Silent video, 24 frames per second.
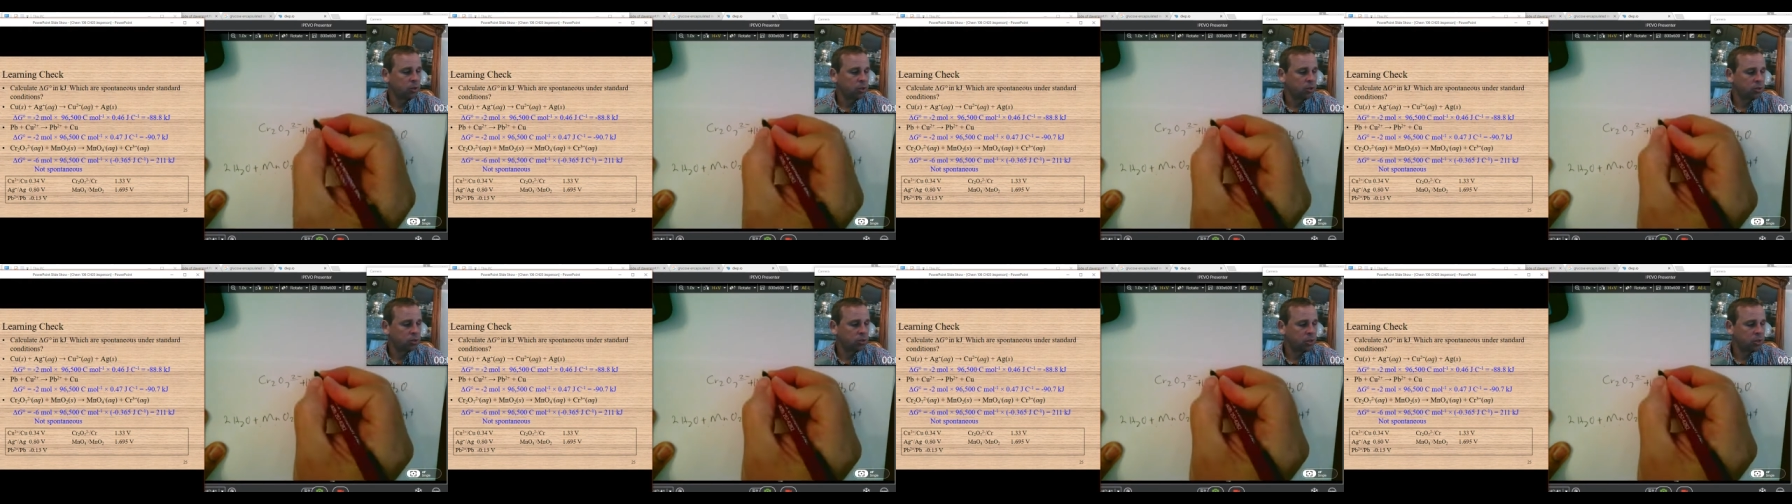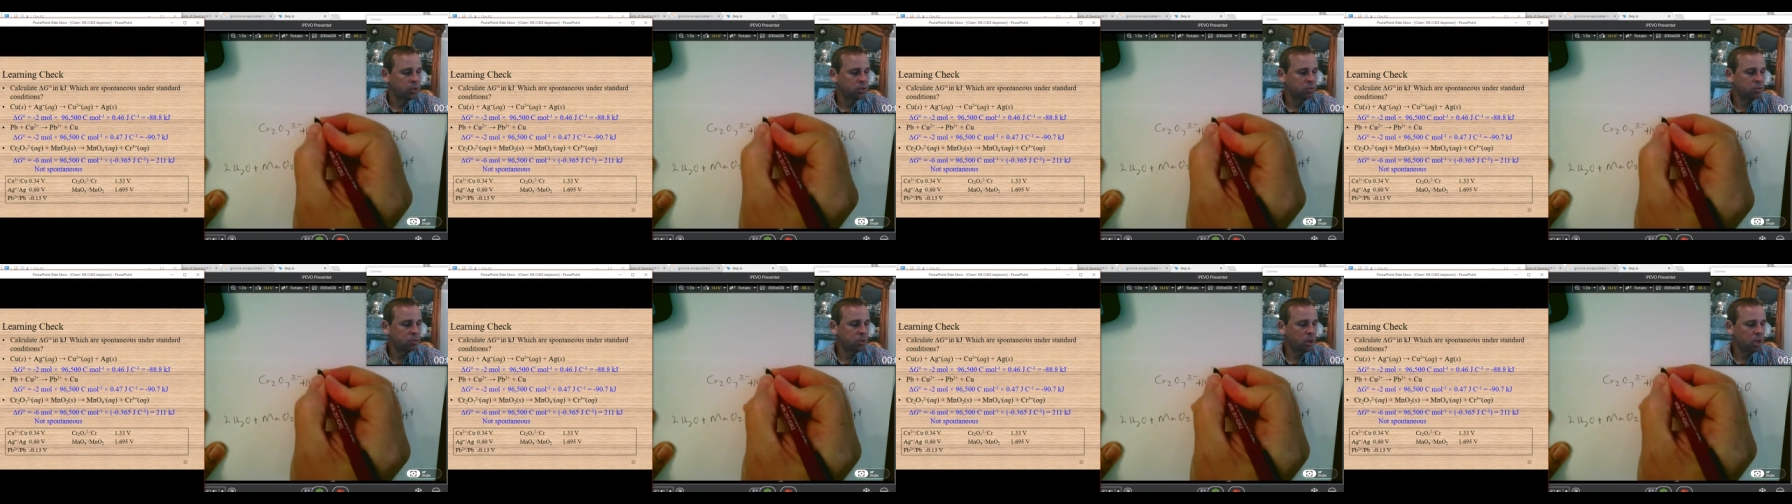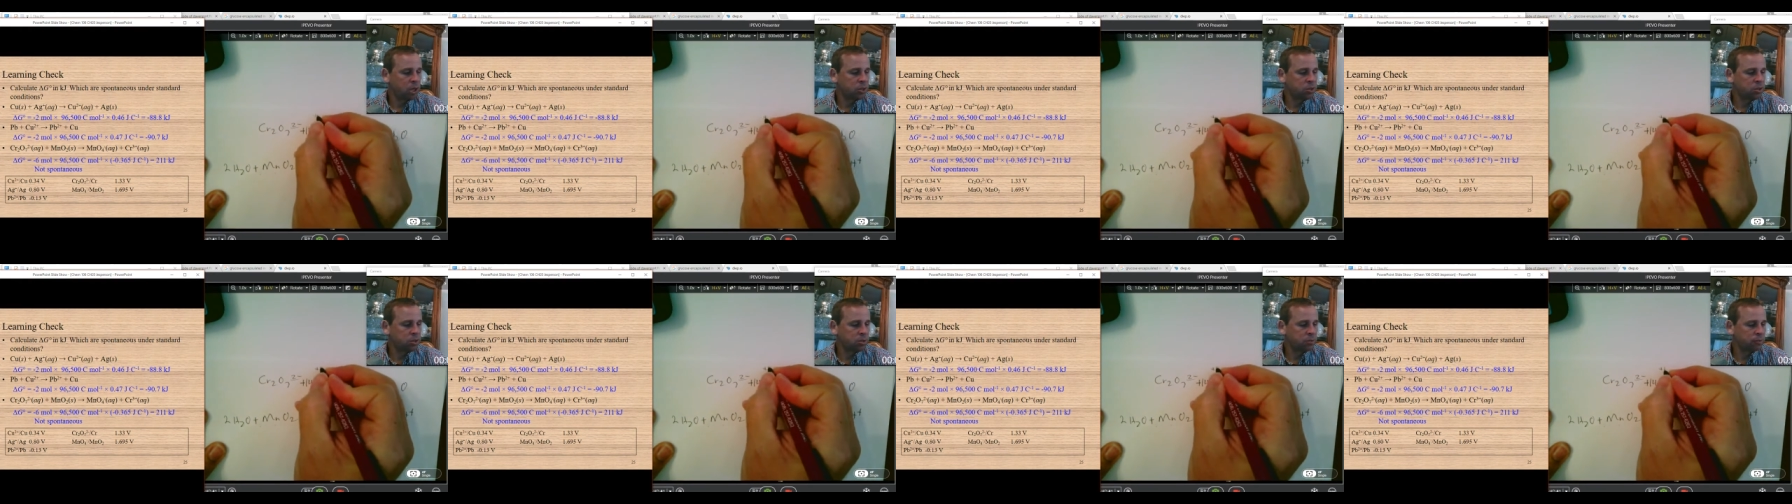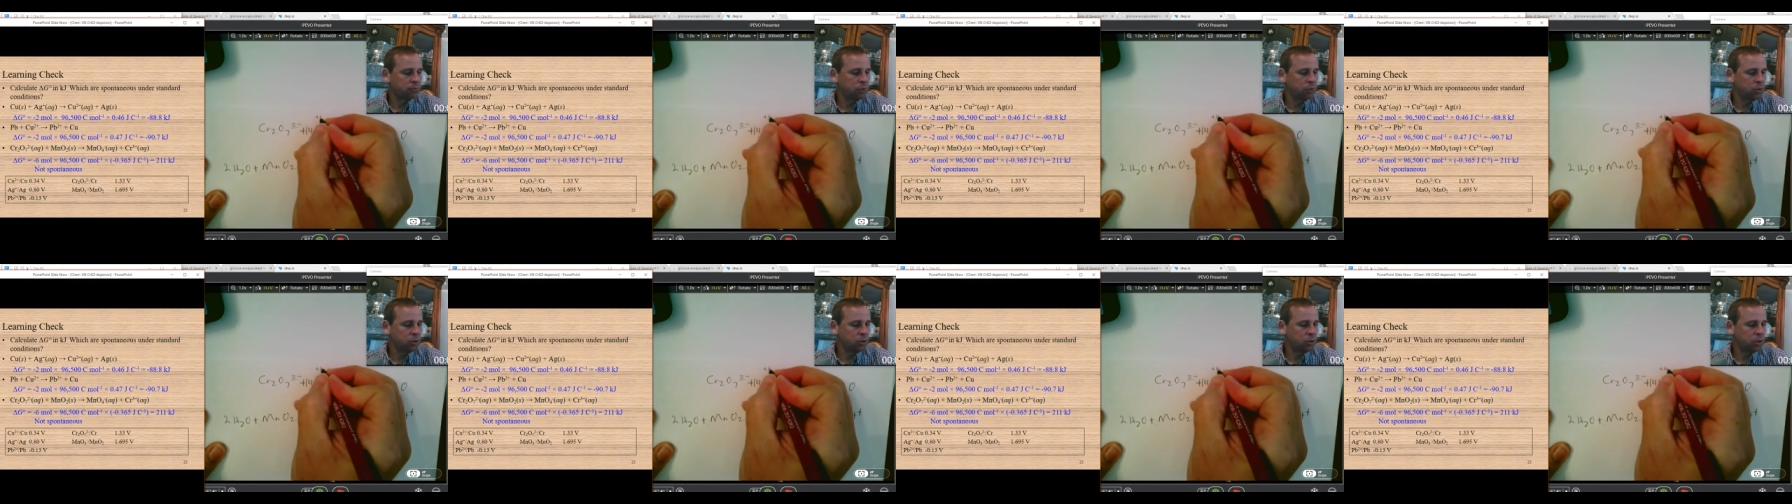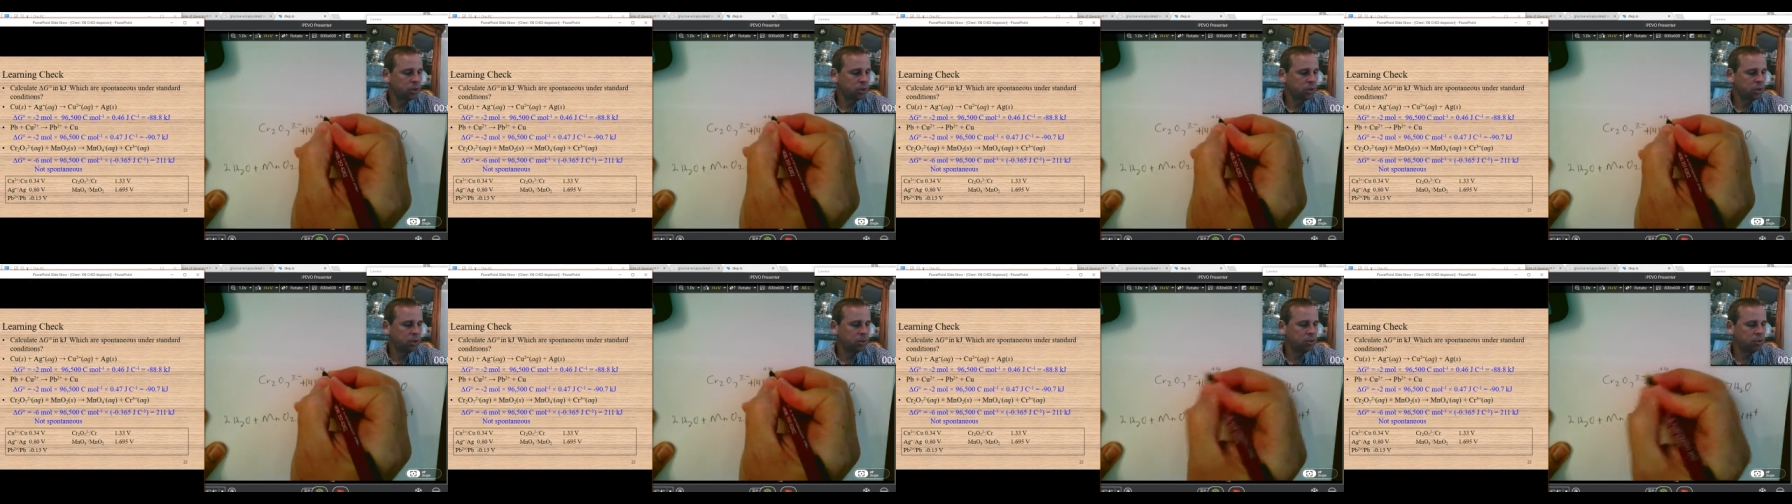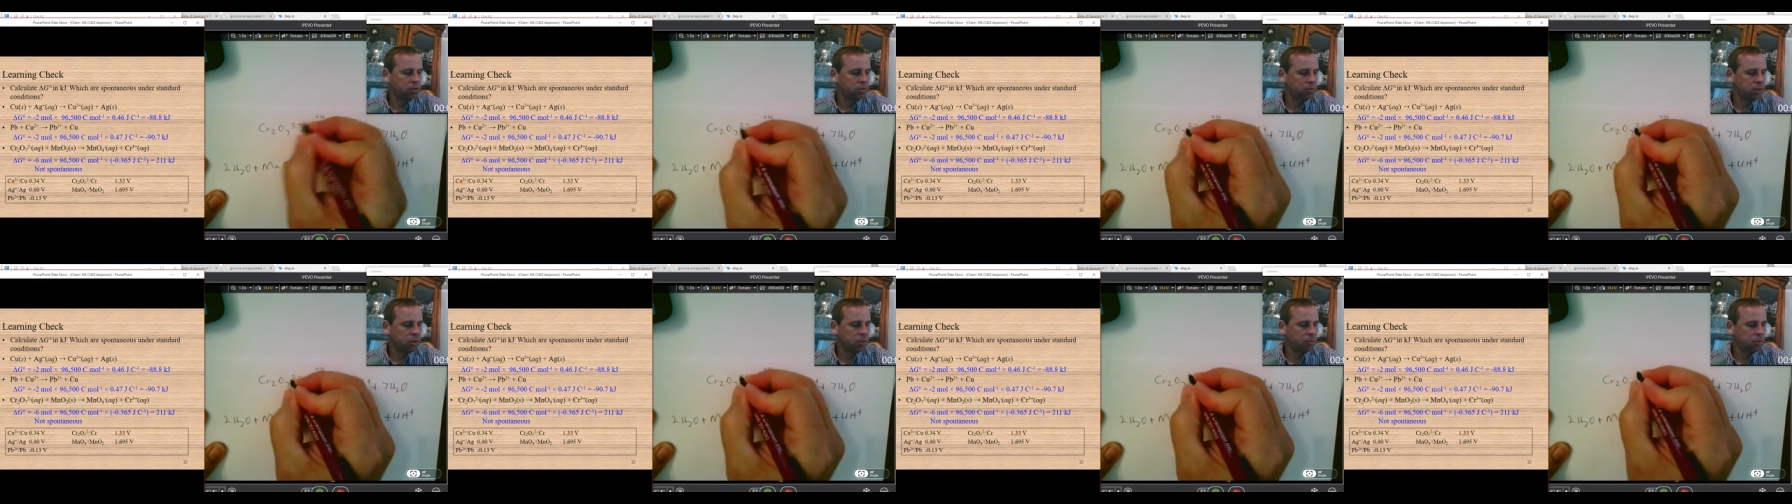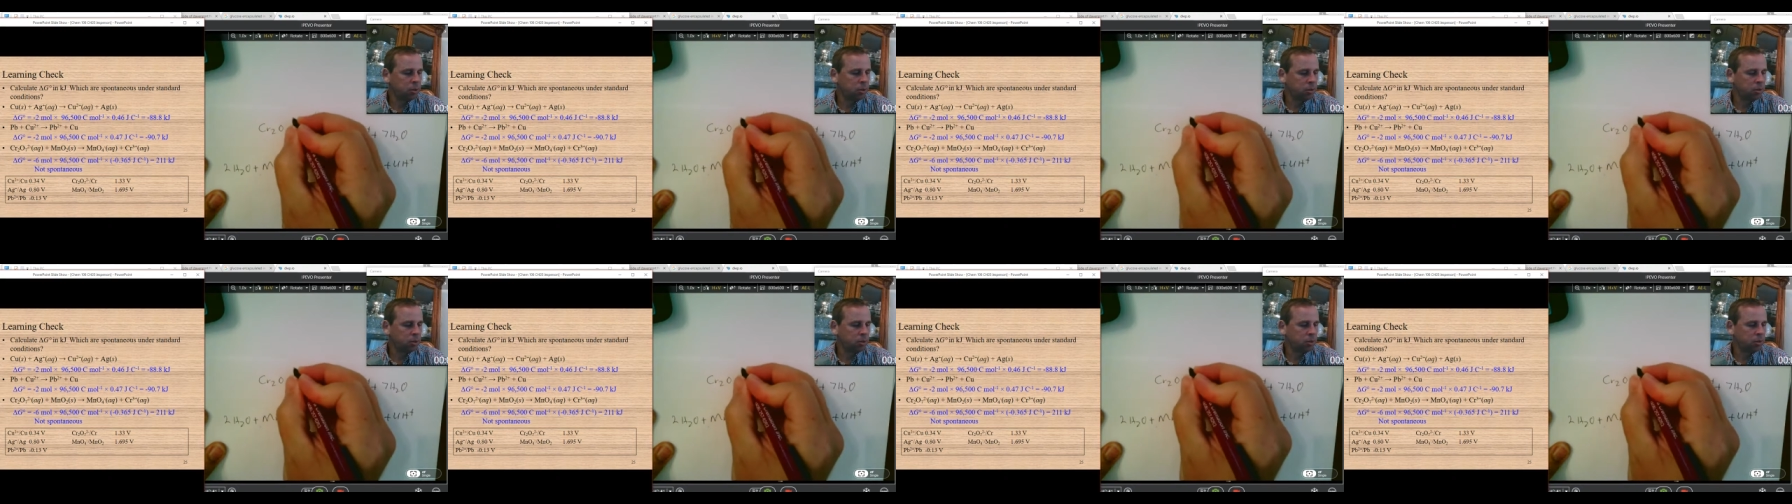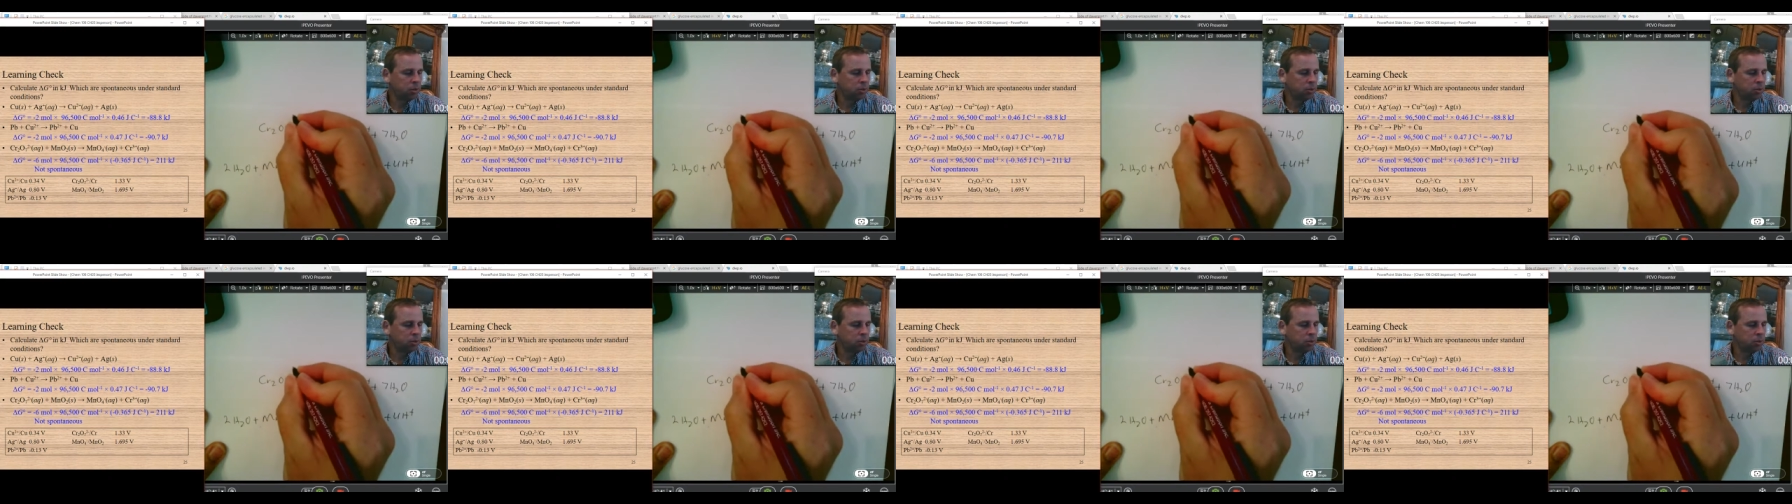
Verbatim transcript: So that's a positive 14 up here.